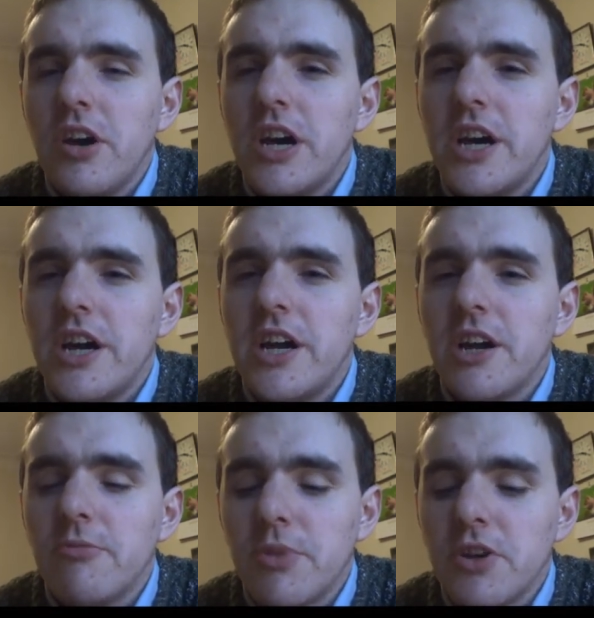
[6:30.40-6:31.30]

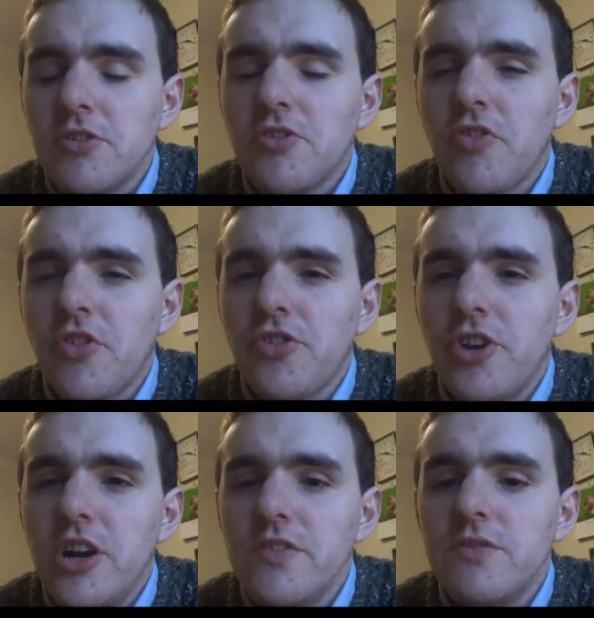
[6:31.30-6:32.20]
uh, because of the
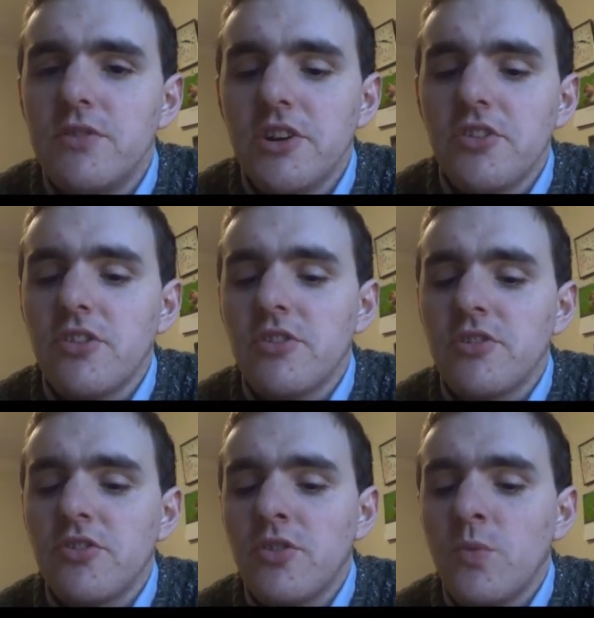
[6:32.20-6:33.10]
style of the writing,
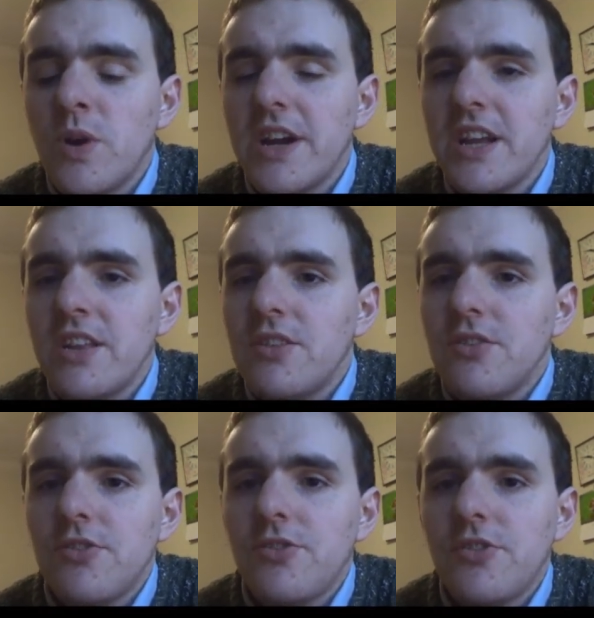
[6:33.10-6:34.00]
because of the way
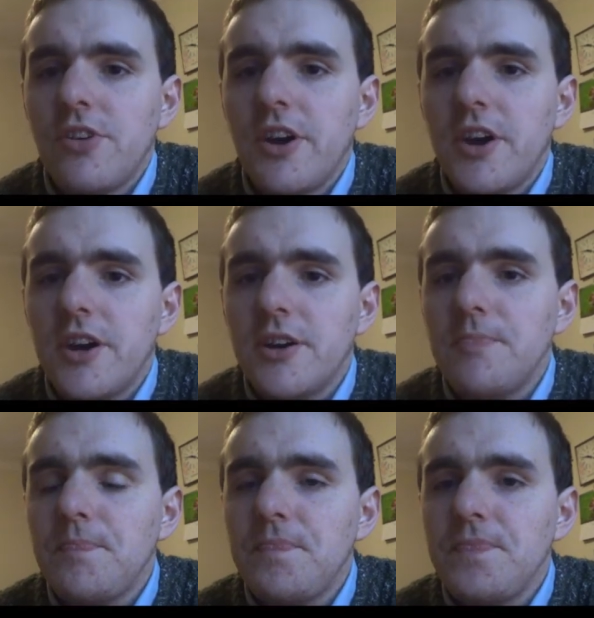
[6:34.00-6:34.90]
that
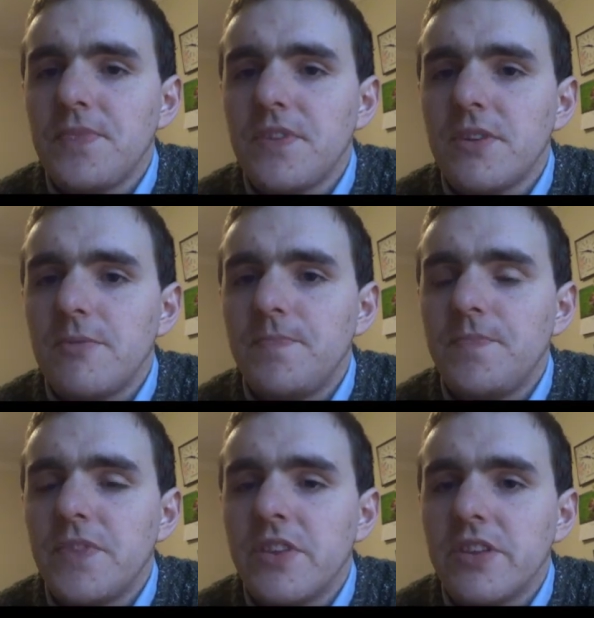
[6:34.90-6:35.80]
um,
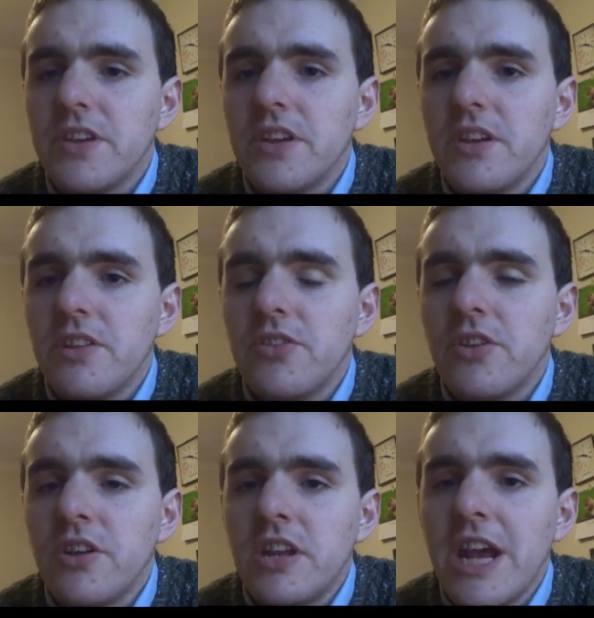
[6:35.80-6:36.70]
the
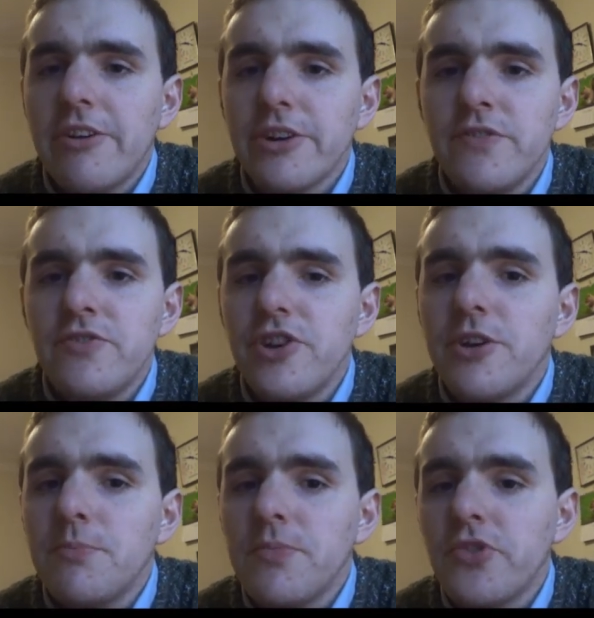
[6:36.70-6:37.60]
the narrative
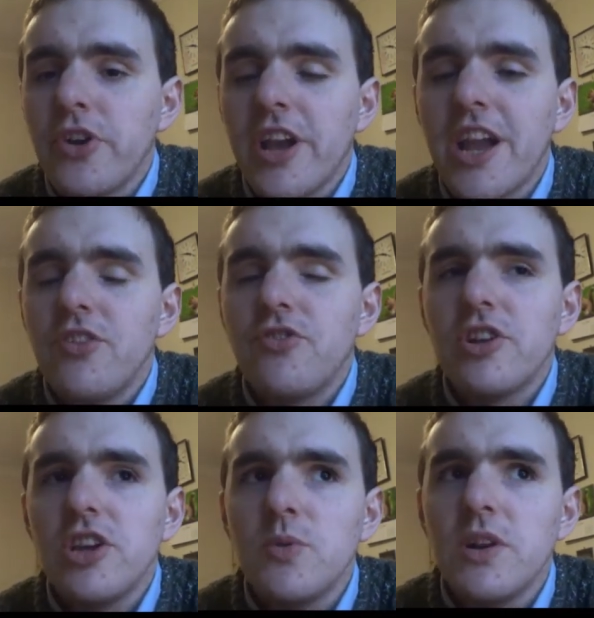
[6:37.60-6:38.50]
jumps,
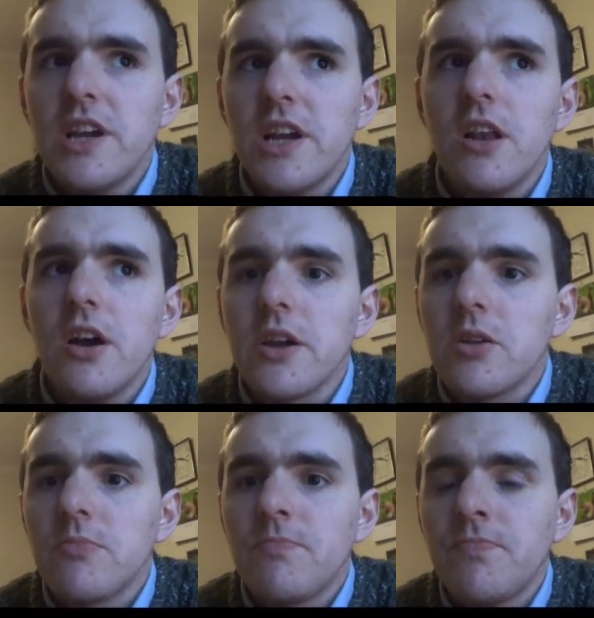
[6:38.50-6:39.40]
occasionally you will hear
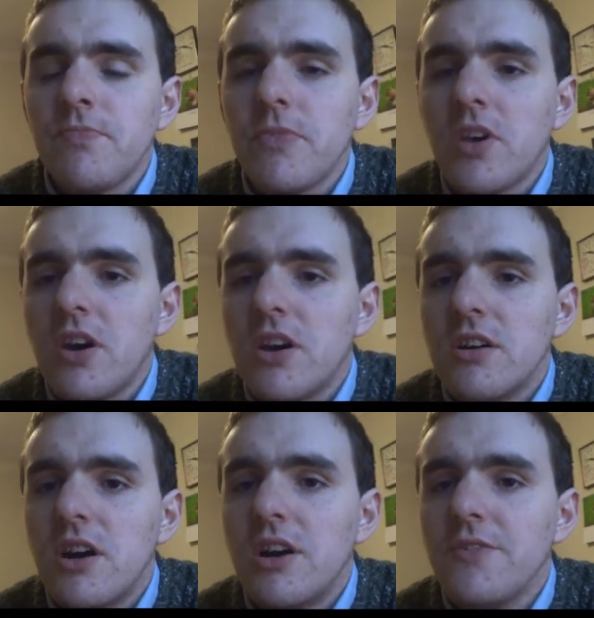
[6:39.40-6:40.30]
like
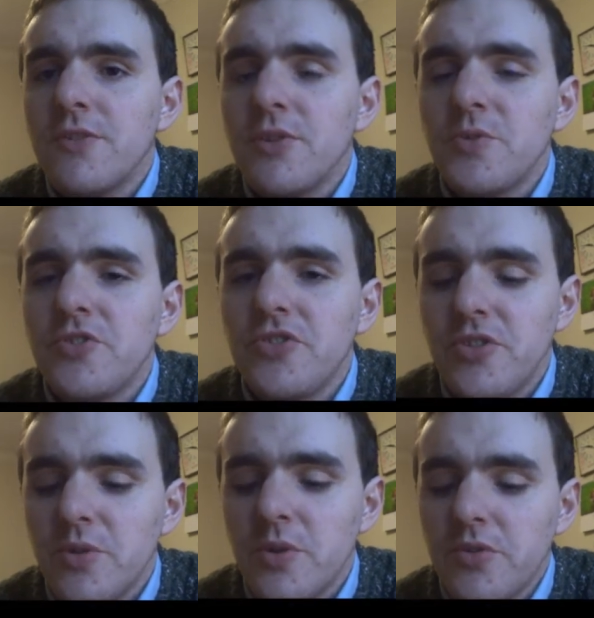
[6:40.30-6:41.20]
half a, you would
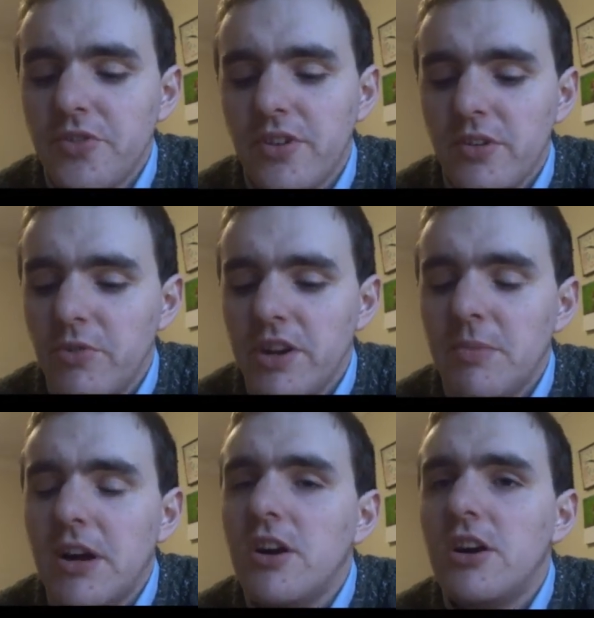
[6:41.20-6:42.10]
you, you'll suddenly read
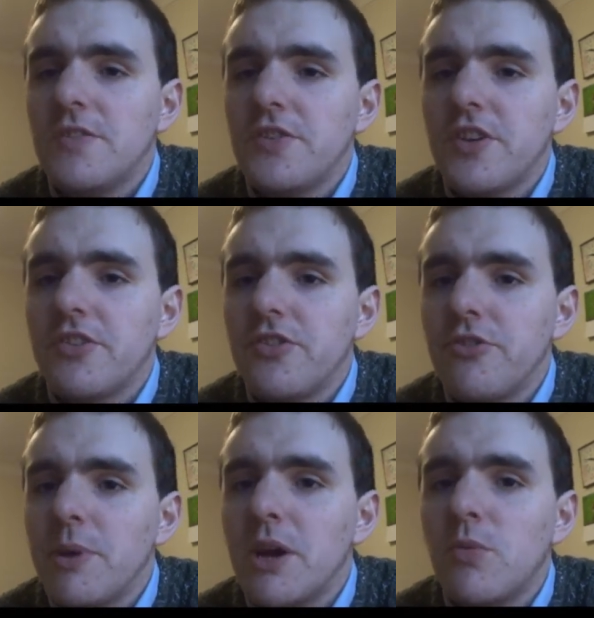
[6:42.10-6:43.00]
about half a sentence
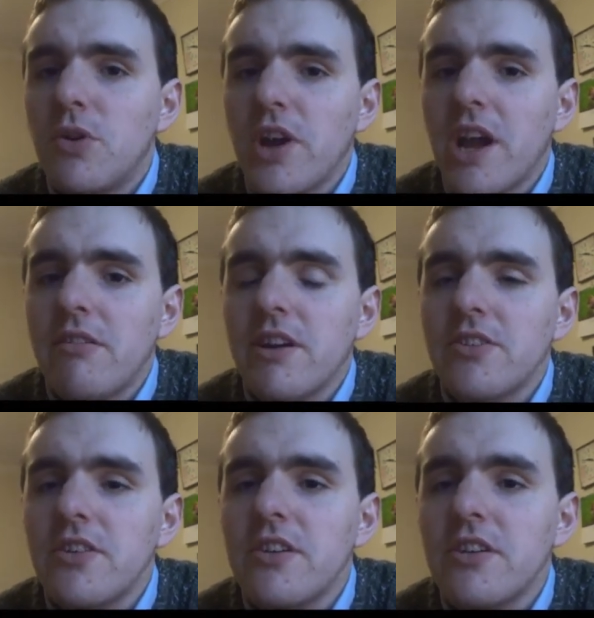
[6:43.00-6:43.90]
about one
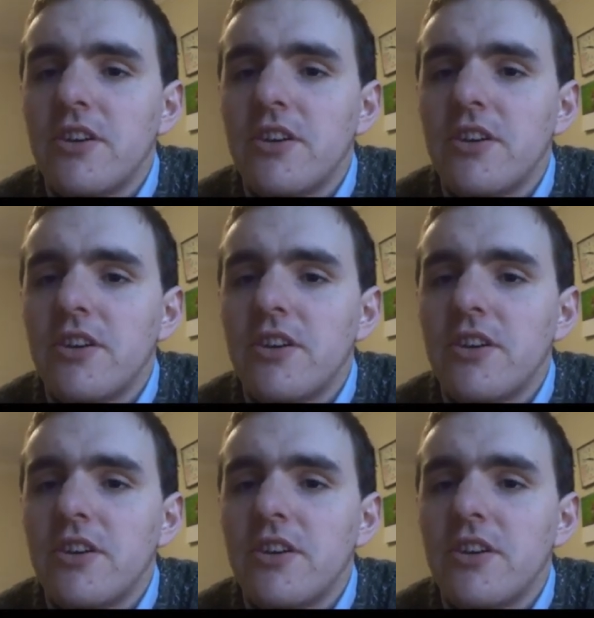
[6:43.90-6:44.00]
character,